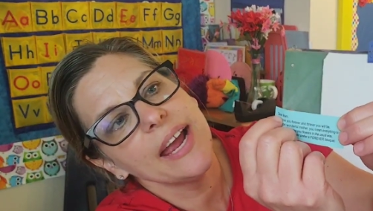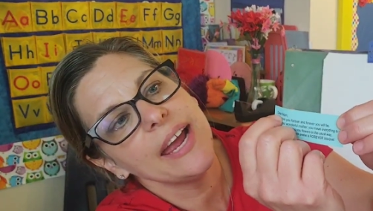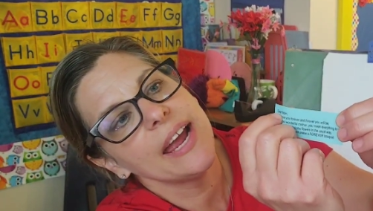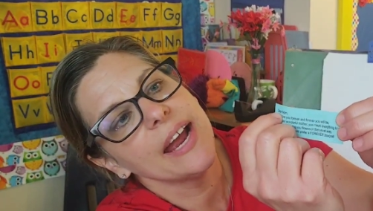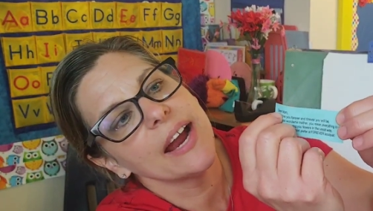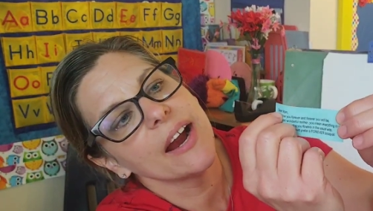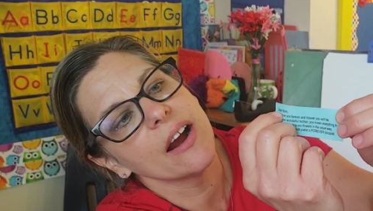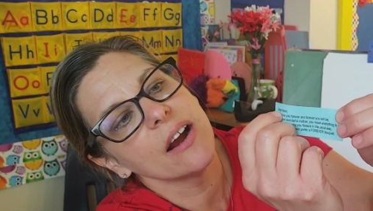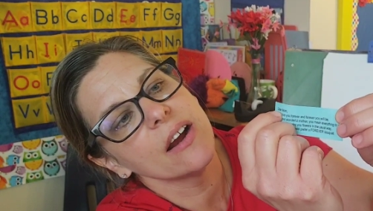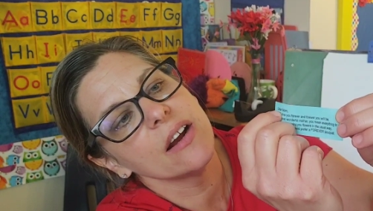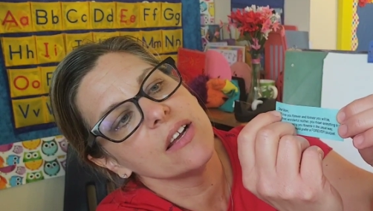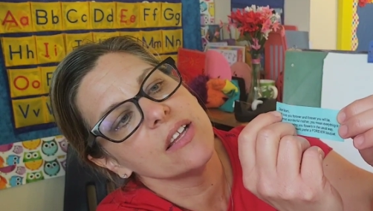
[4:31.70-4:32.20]

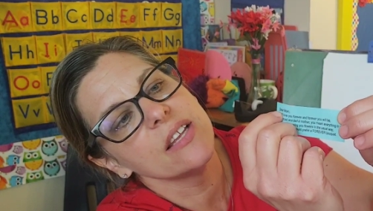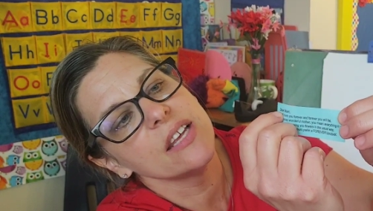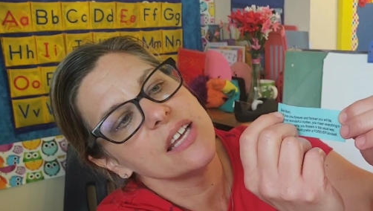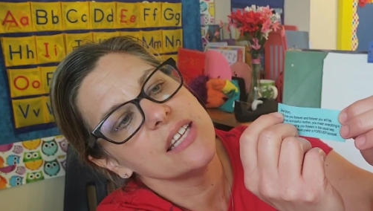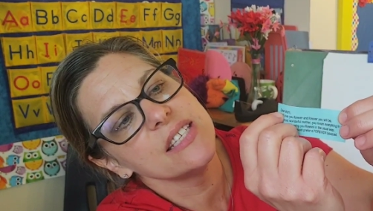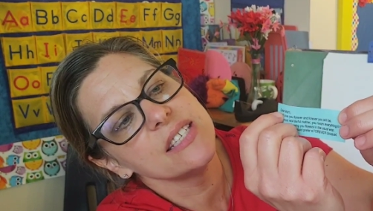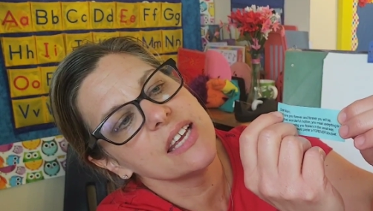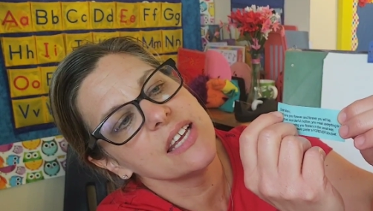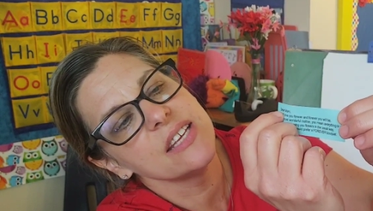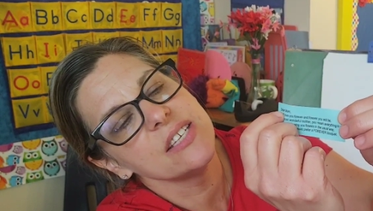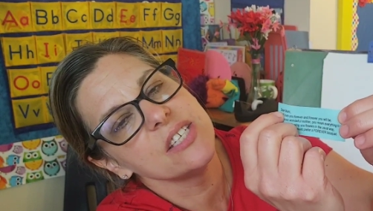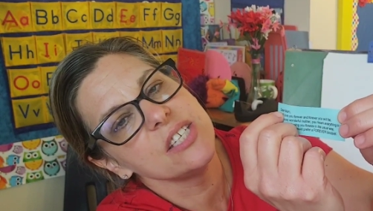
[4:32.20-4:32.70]
here. It
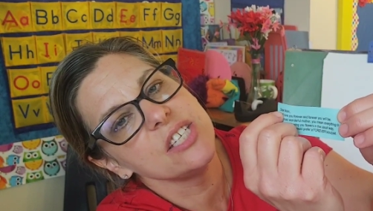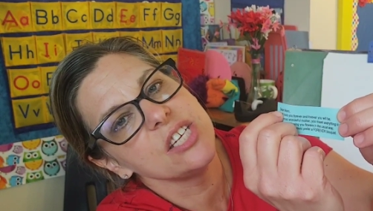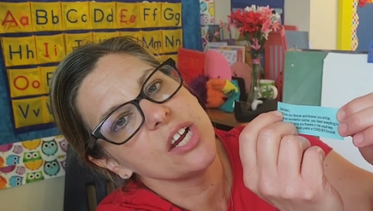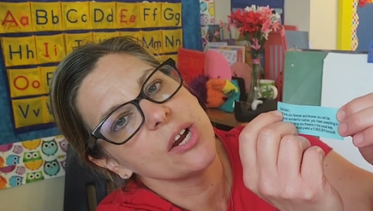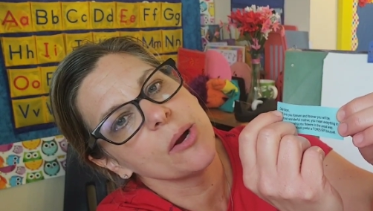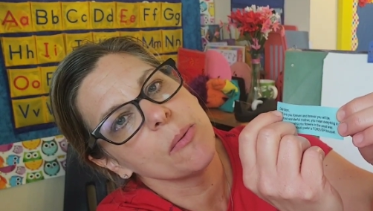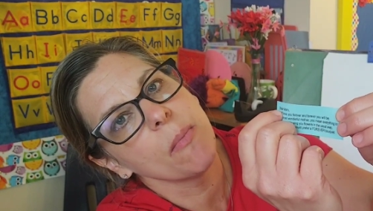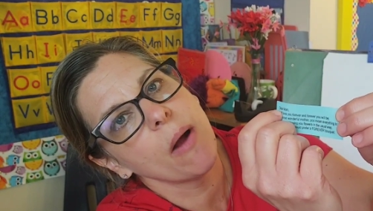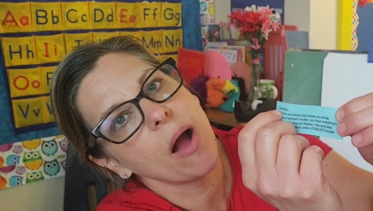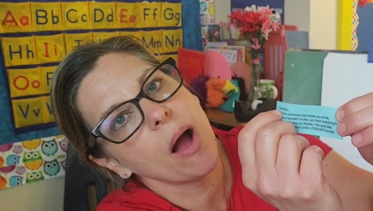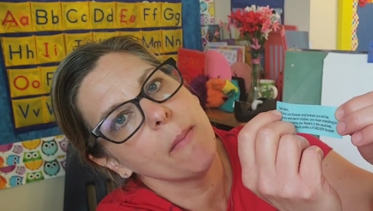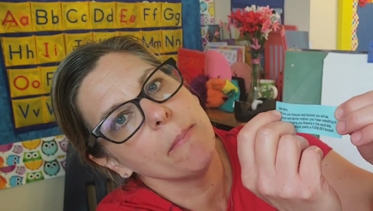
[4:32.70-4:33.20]
says, Dear
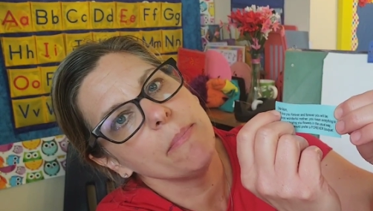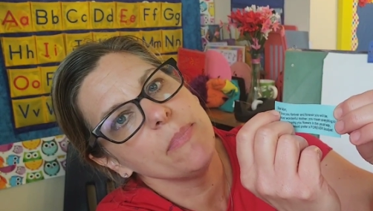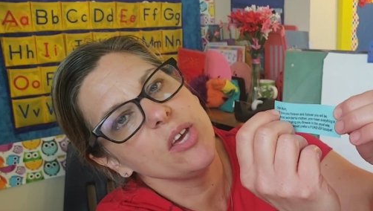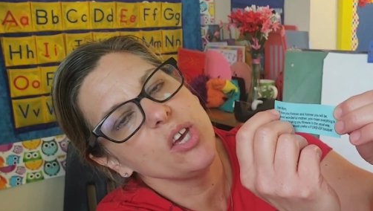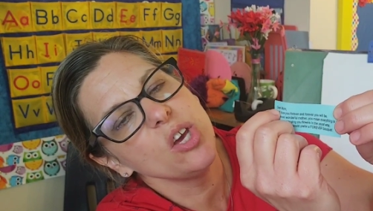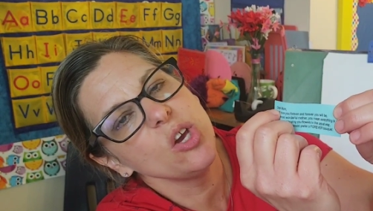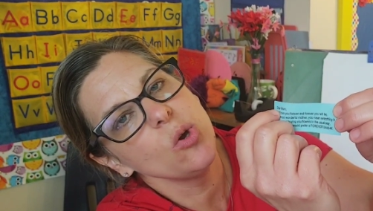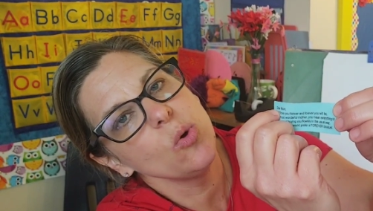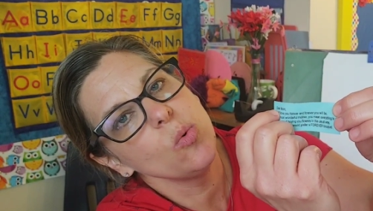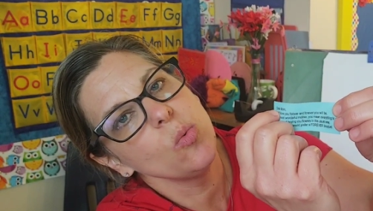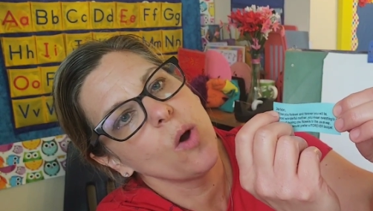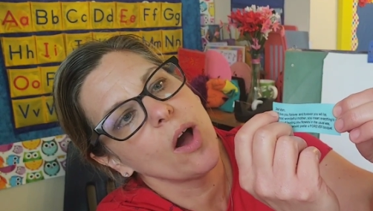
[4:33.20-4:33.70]
Mom.
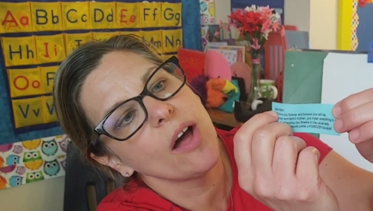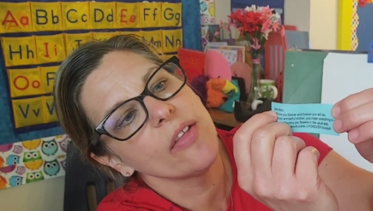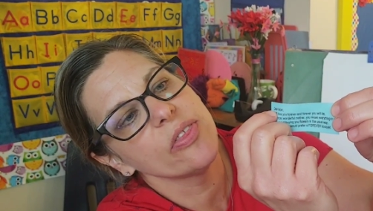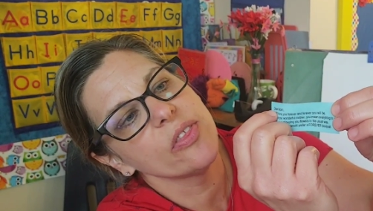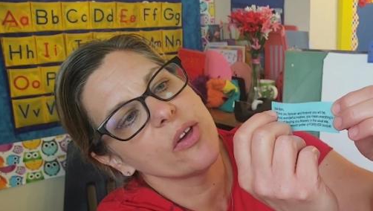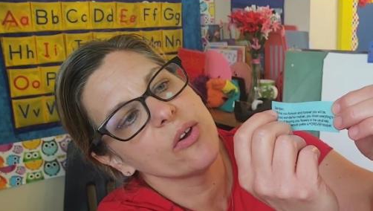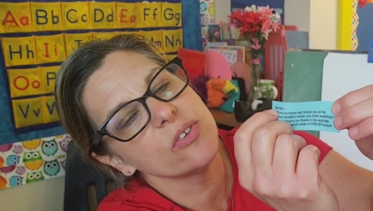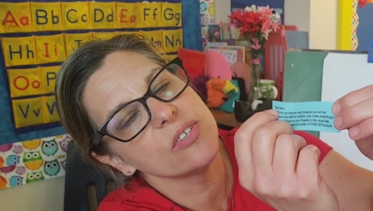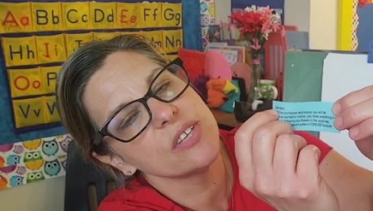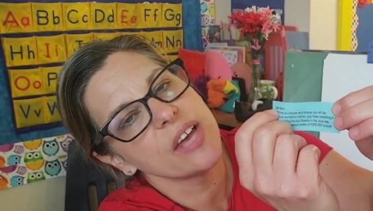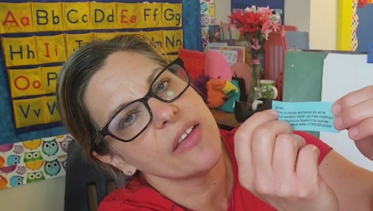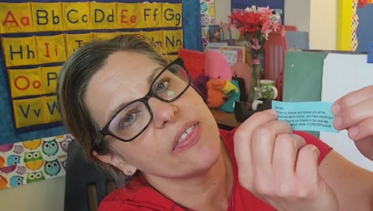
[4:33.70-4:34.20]
You want
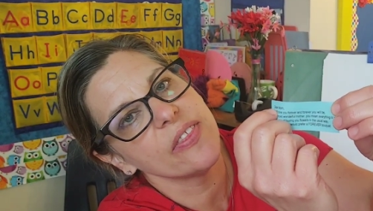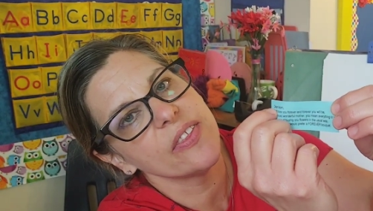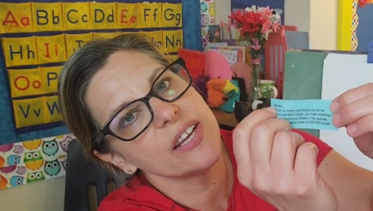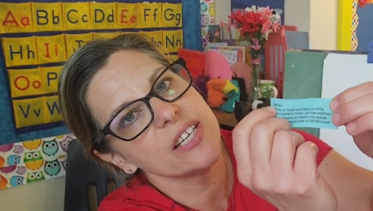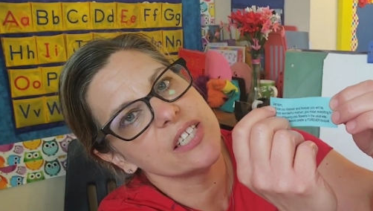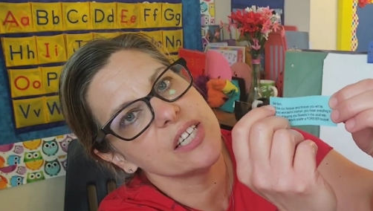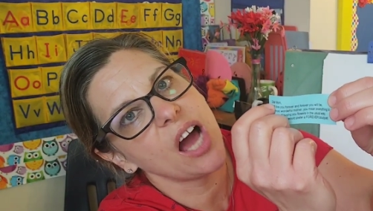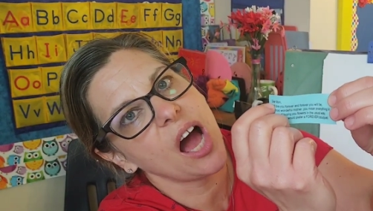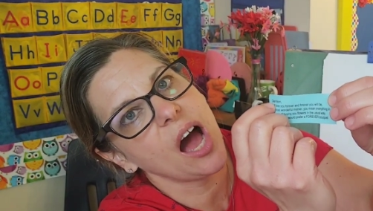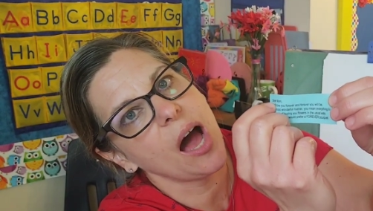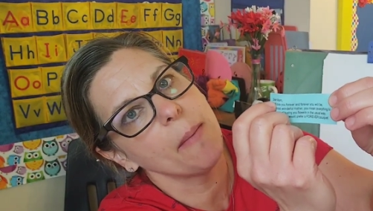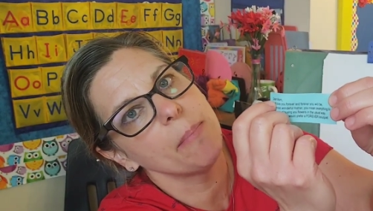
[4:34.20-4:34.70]
those at the
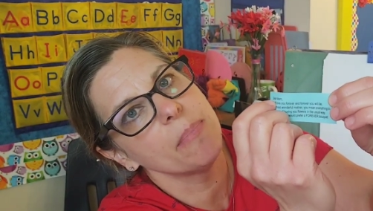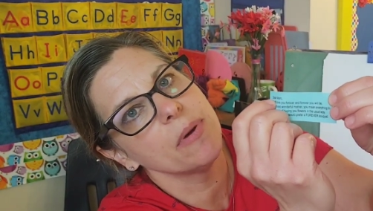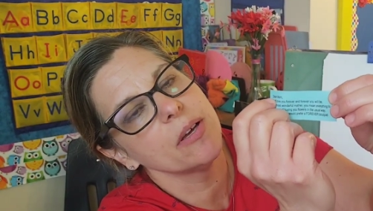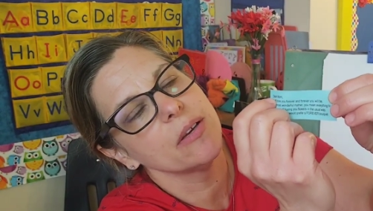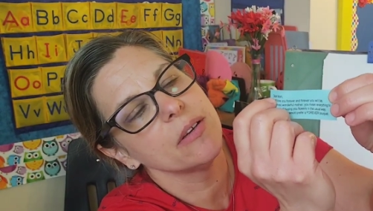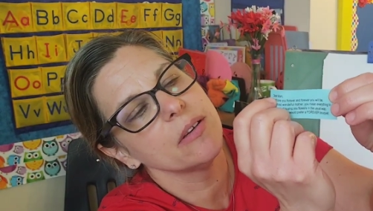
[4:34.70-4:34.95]
top.